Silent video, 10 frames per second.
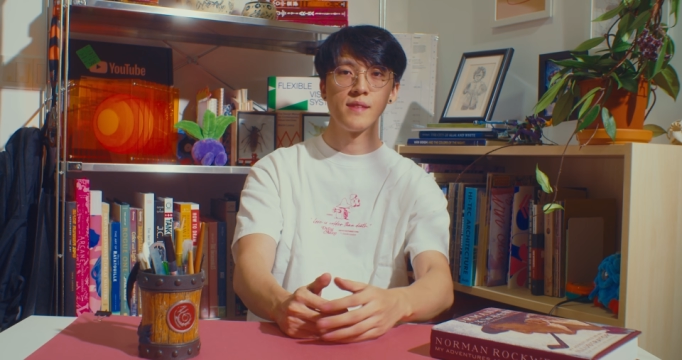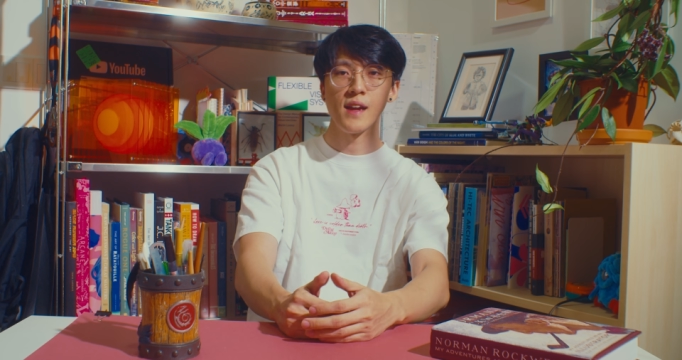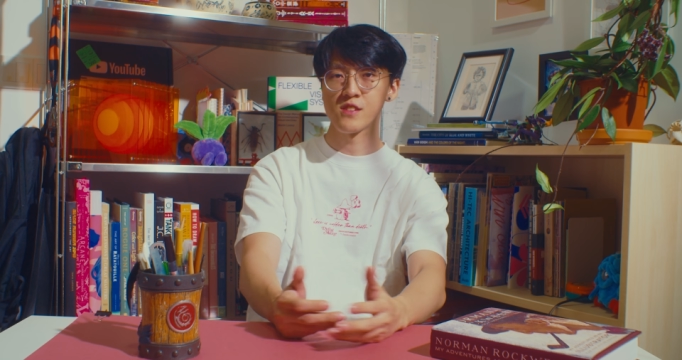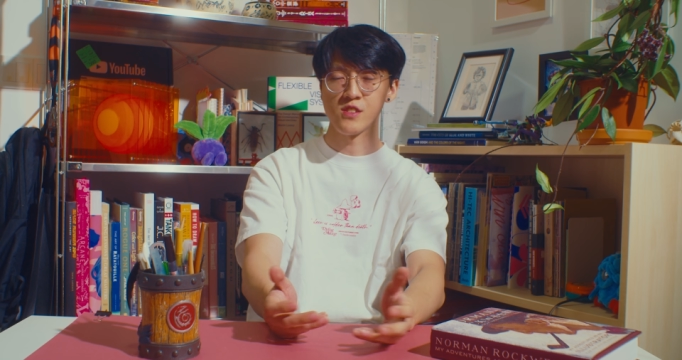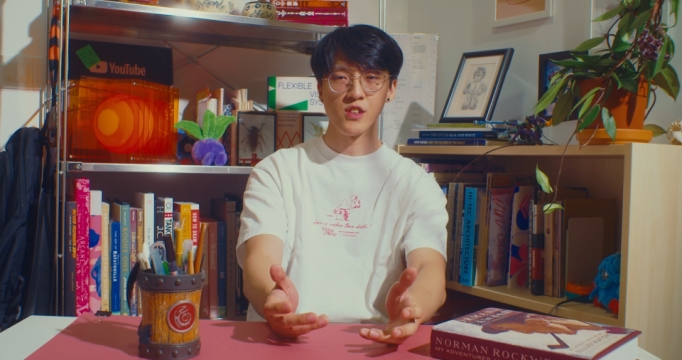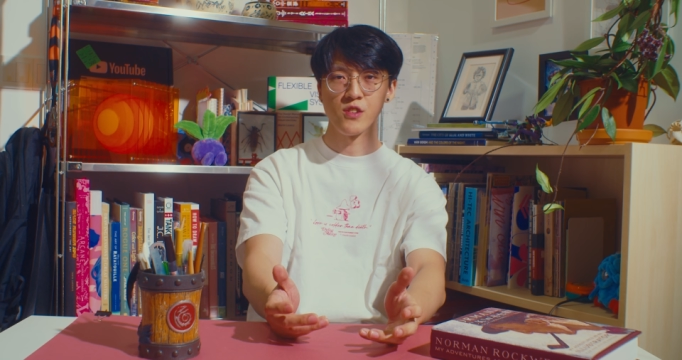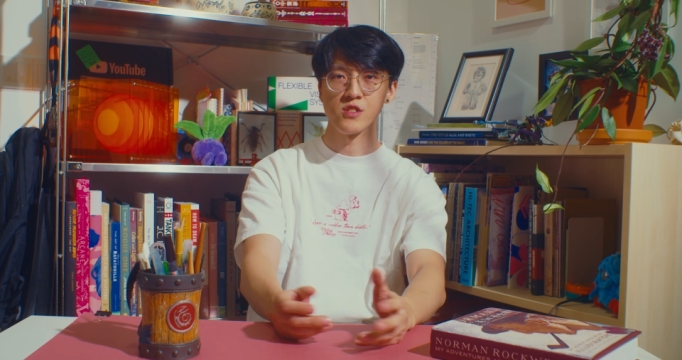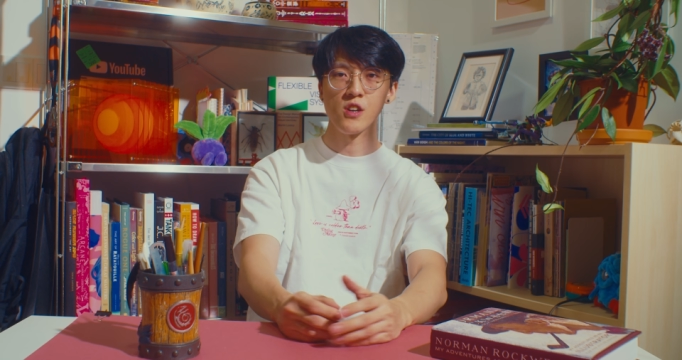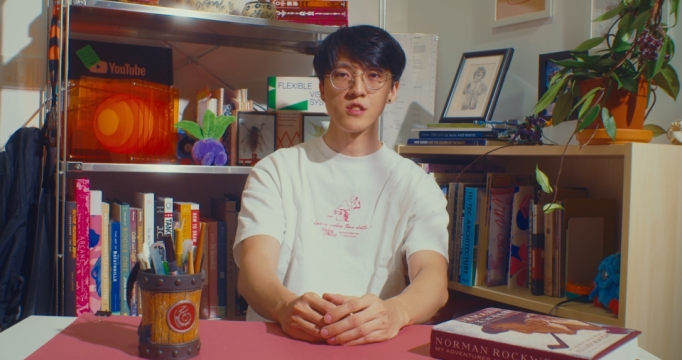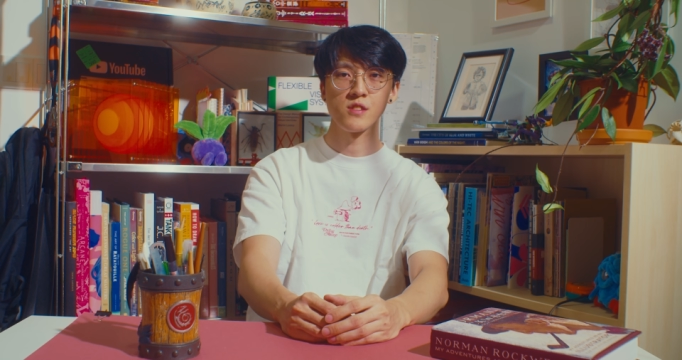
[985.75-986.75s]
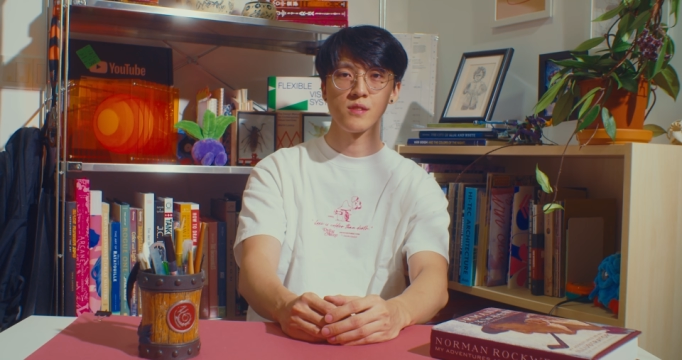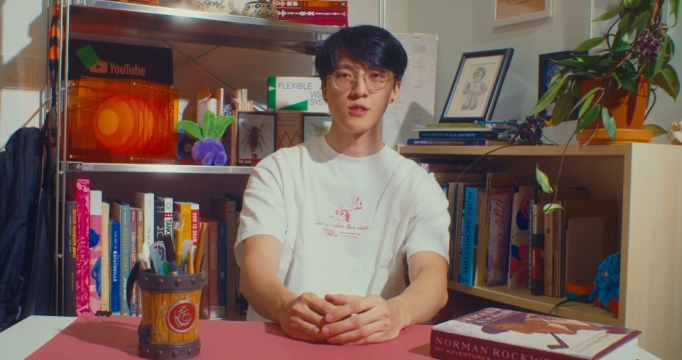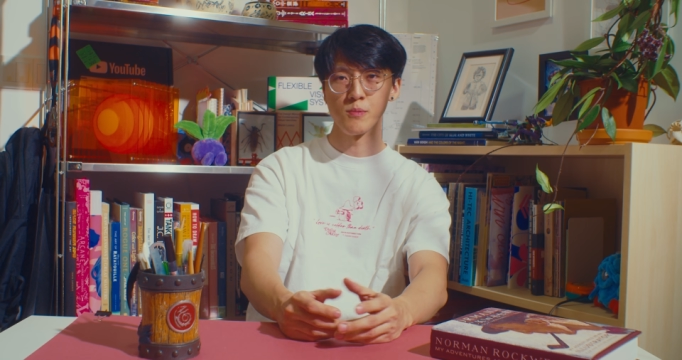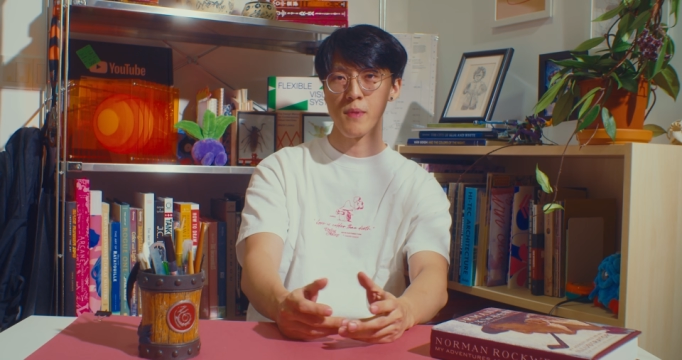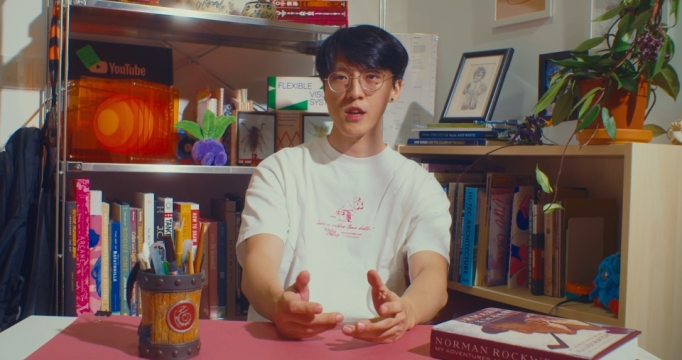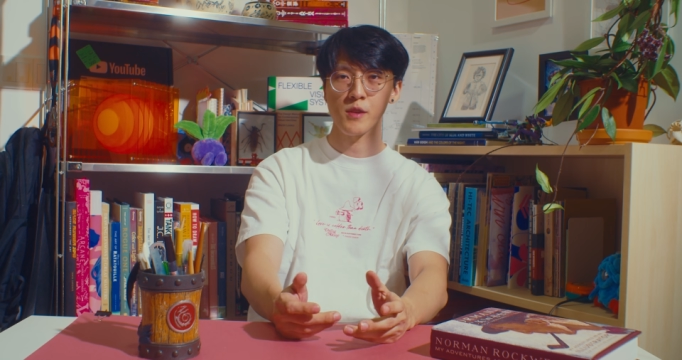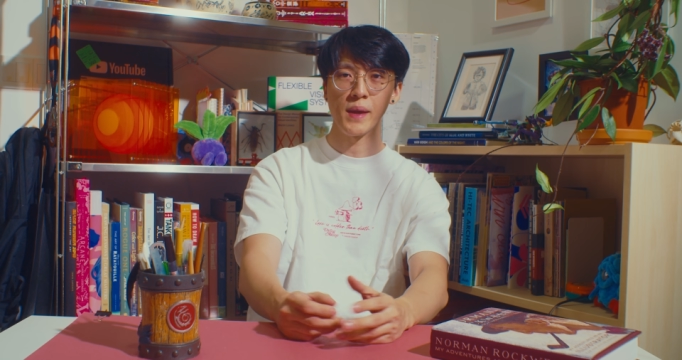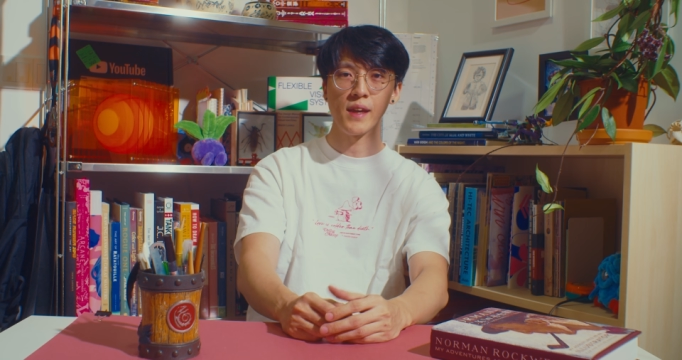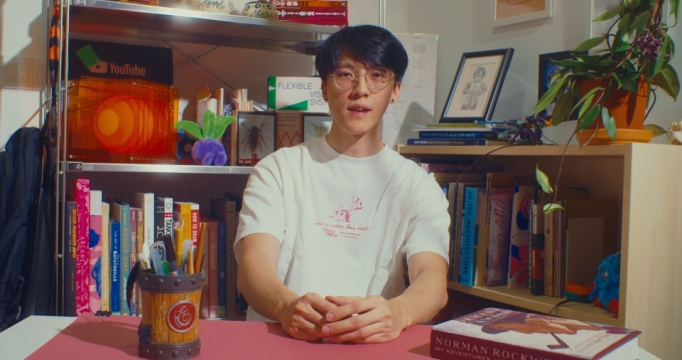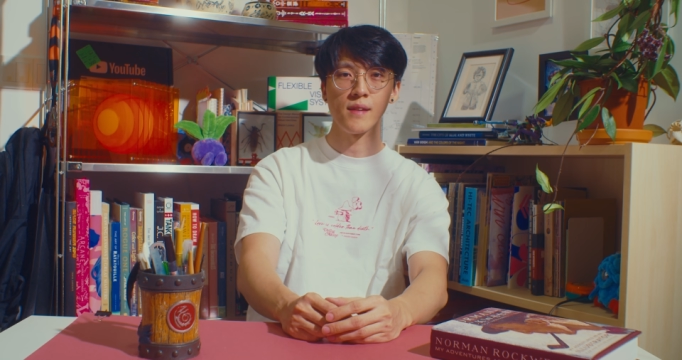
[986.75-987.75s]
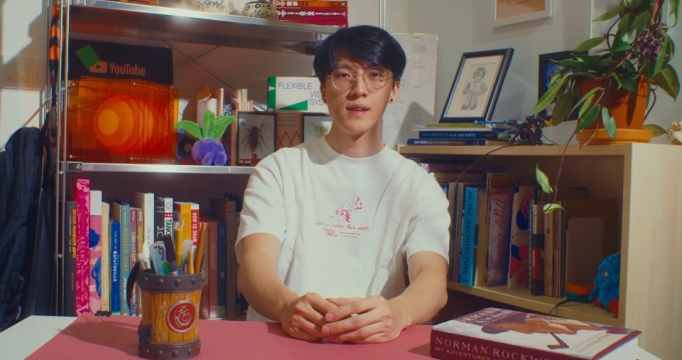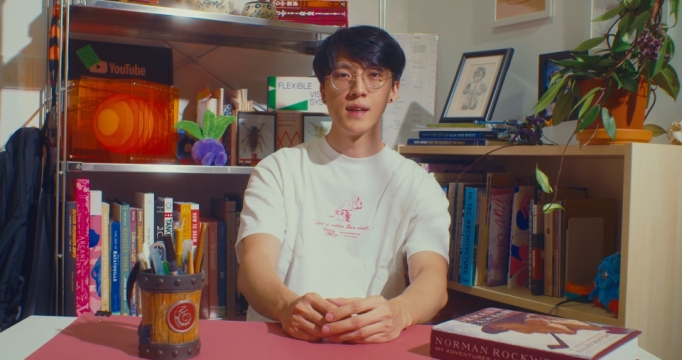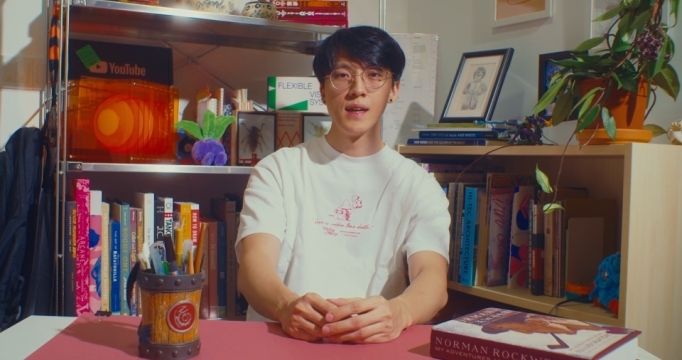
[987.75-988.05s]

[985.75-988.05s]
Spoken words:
That's the secret sauce, good mark making.